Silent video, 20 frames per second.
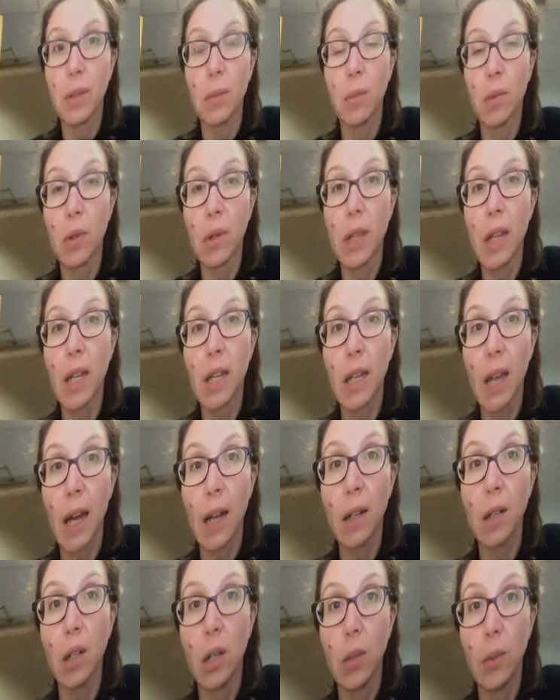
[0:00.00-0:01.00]
more they
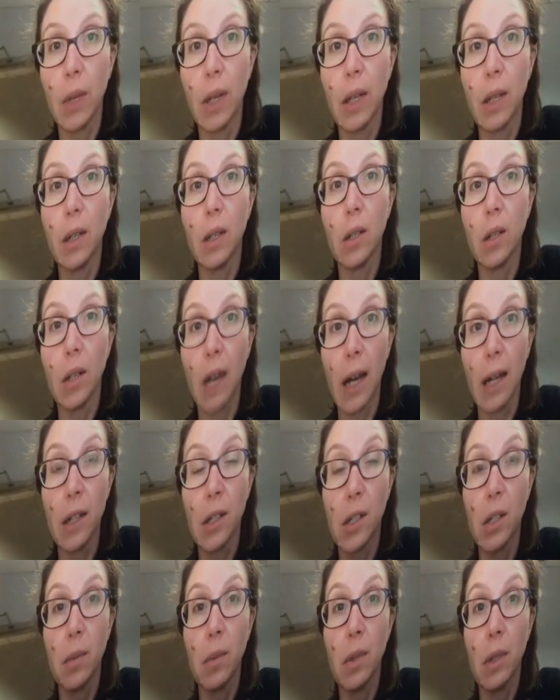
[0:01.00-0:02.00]
can go in
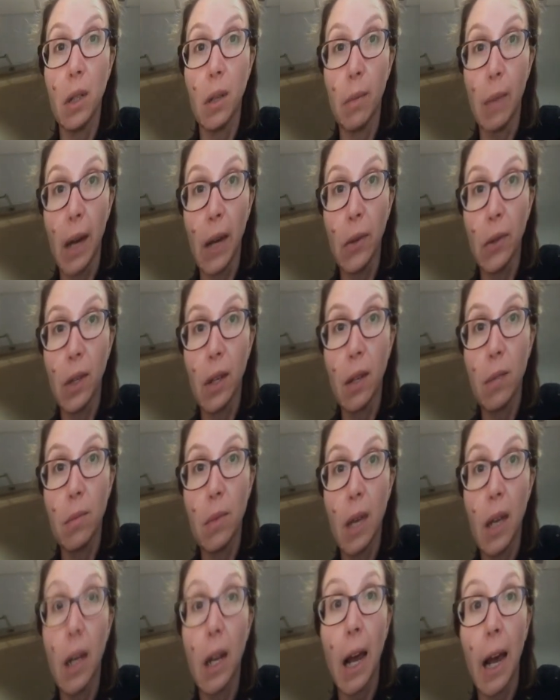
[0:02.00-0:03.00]
knowledgeable about
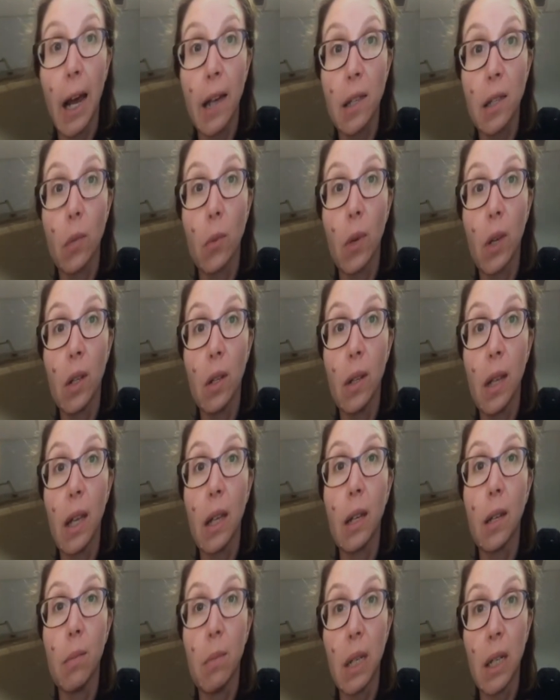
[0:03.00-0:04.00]
them and ask whether they
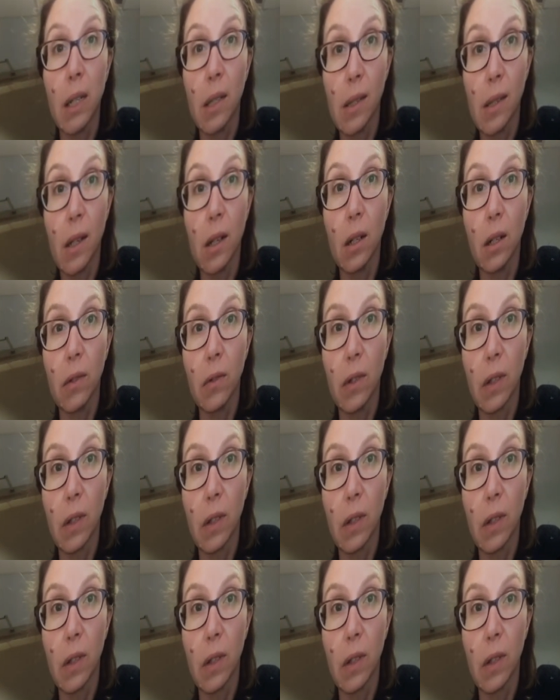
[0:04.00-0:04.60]
can be considered for